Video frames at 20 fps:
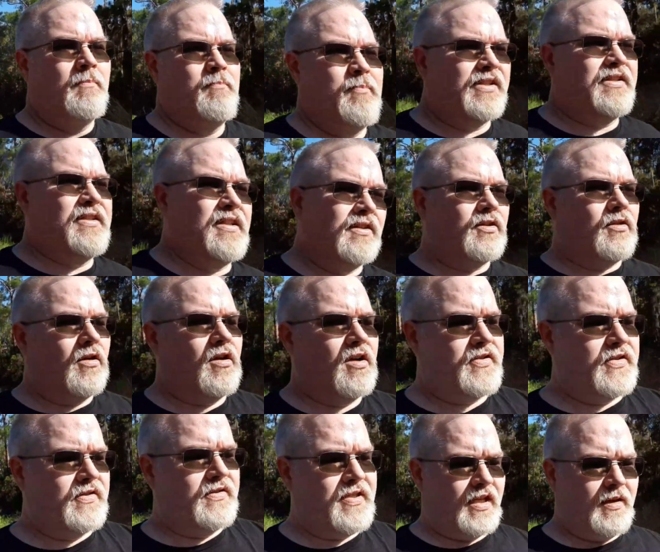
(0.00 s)
But then there are
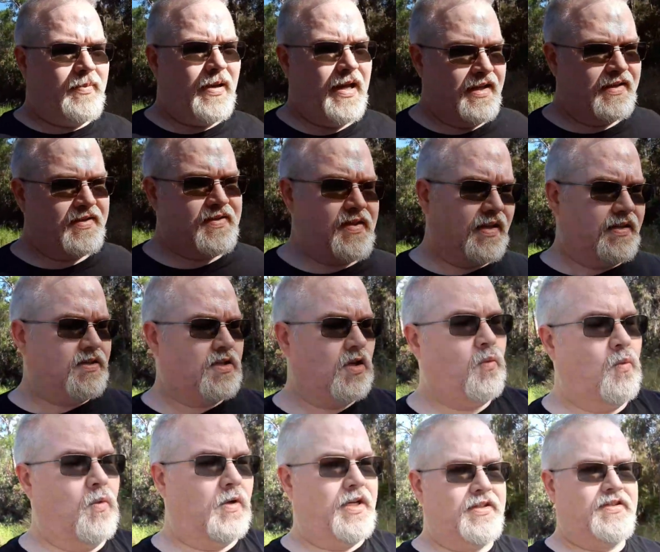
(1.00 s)
also telepaths that
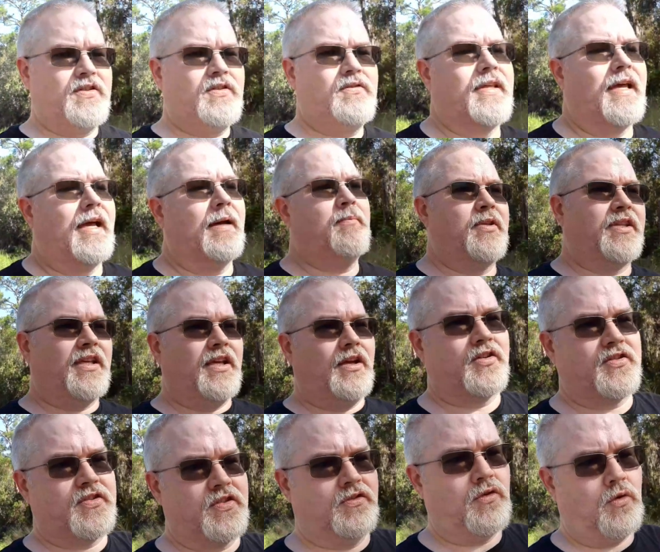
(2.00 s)
don't want to do that, but they
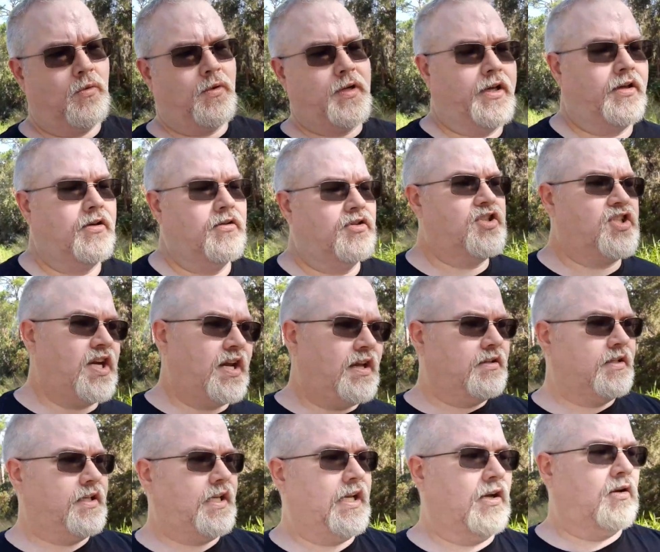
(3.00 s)
also don't want to go to jail
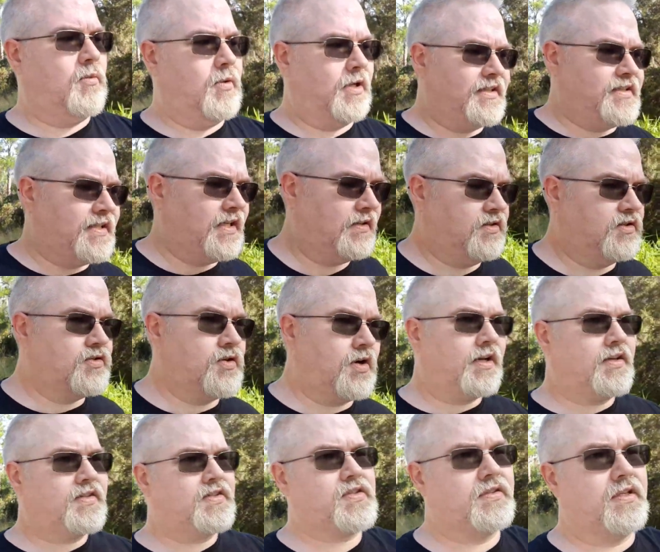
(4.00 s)
and they don't want to take the
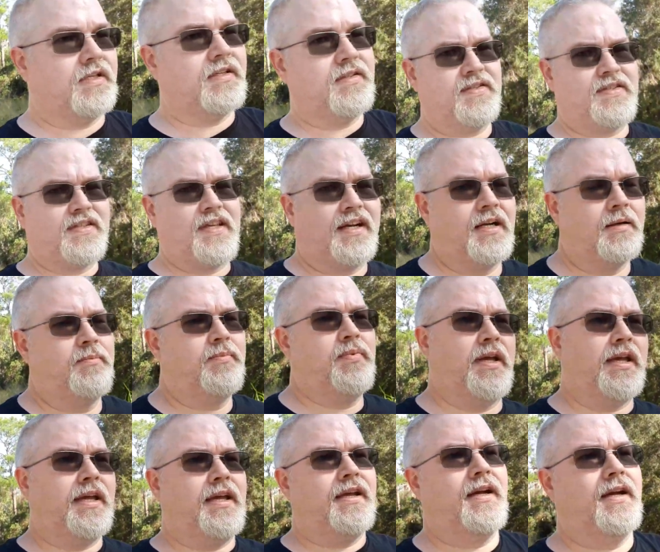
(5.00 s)
drugs, so they set up
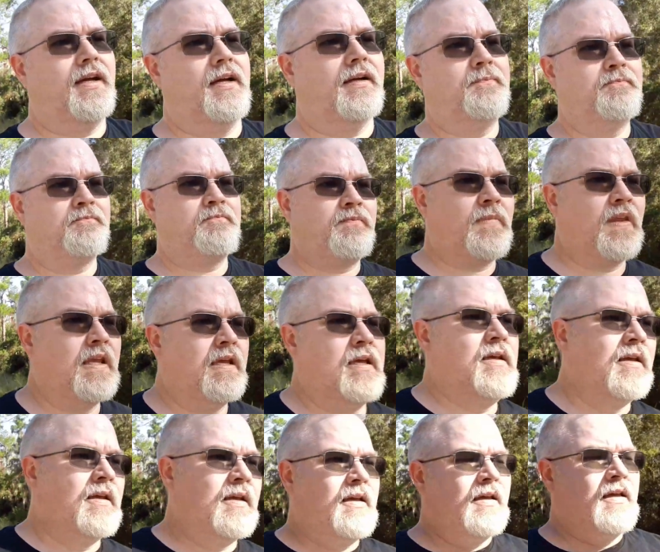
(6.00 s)
a
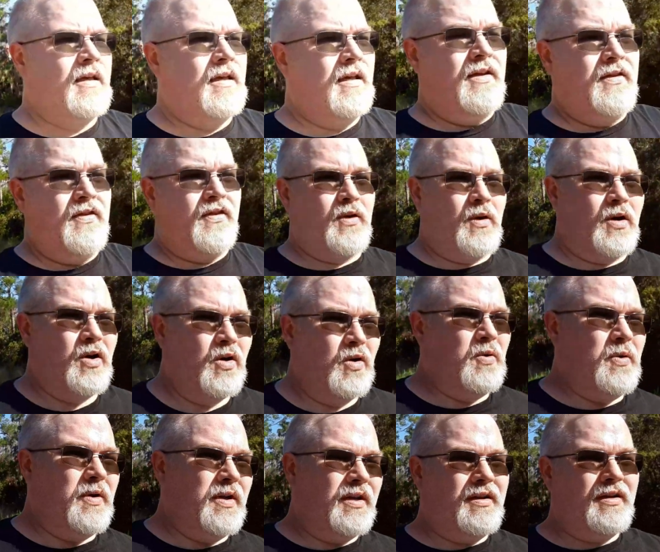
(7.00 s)
uh, their
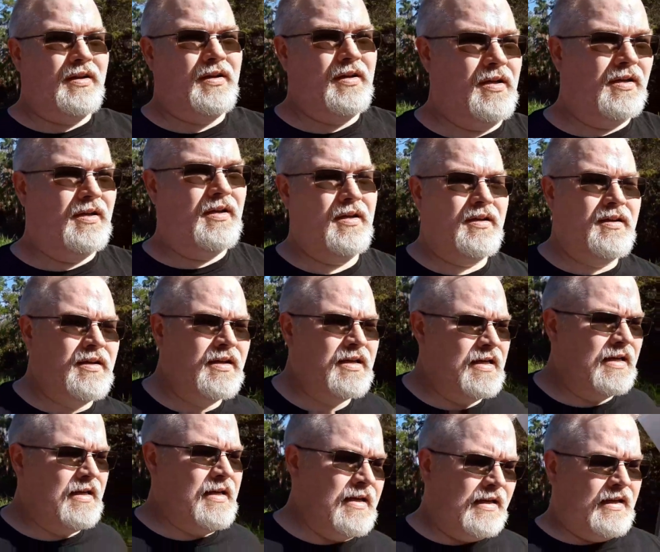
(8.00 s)
own
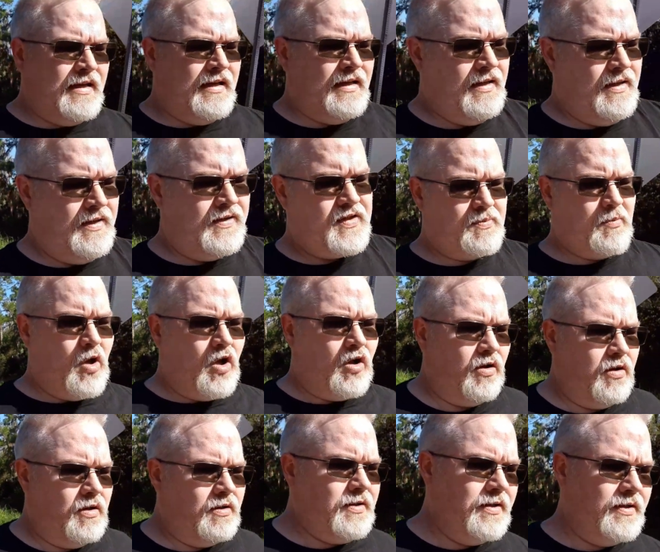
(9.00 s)

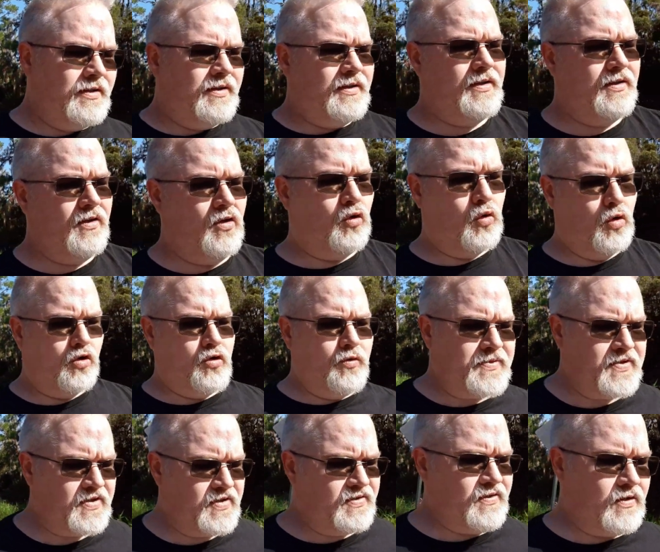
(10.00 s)
small
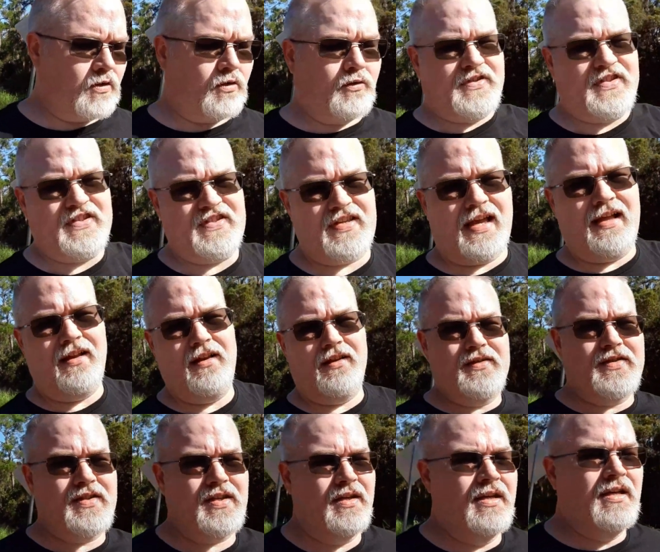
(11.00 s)
groups, their own
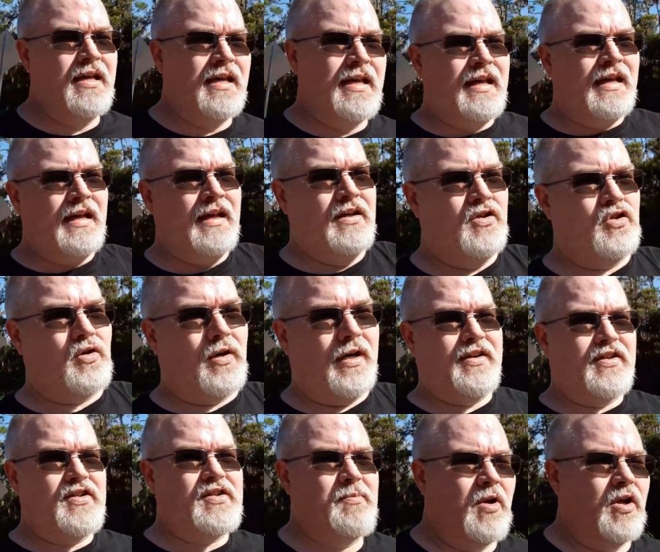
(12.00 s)
cells trying
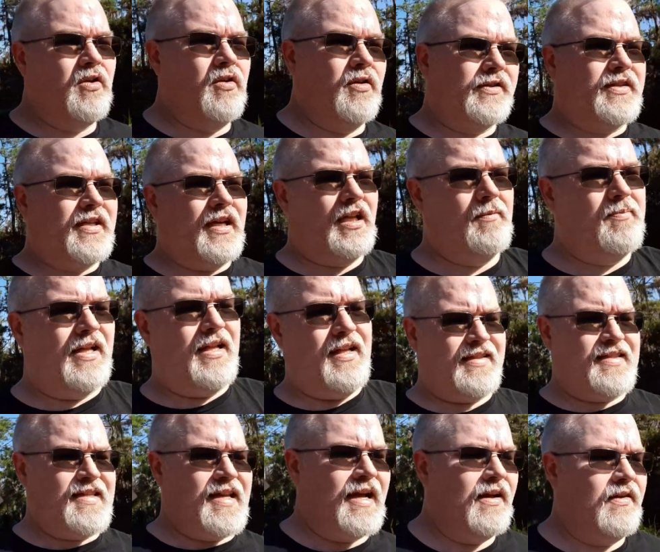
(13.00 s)
to smuggle
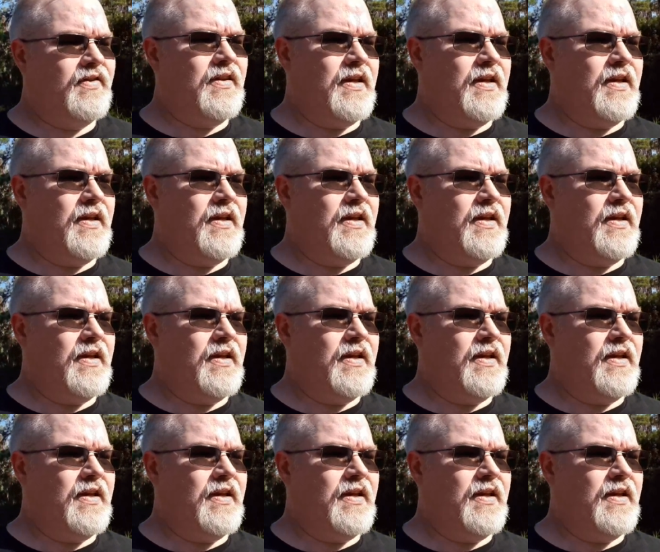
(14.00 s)
telepaths out.